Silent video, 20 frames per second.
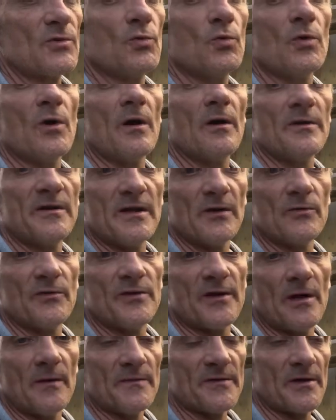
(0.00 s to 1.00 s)
all ideal
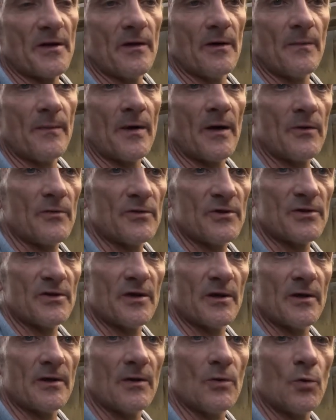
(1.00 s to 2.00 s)
times, and I'll post
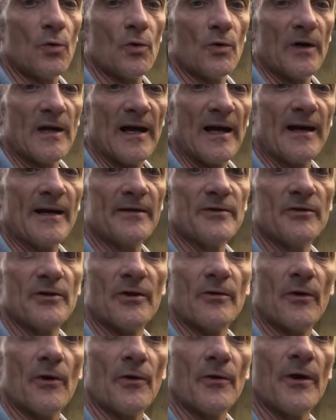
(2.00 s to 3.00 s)
a lawn
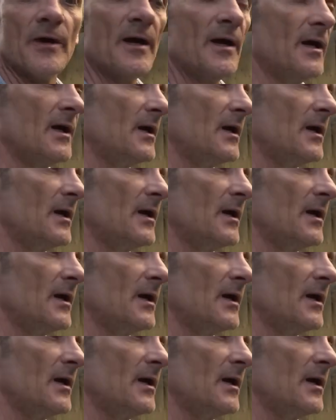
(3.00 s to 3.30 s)
calendar on.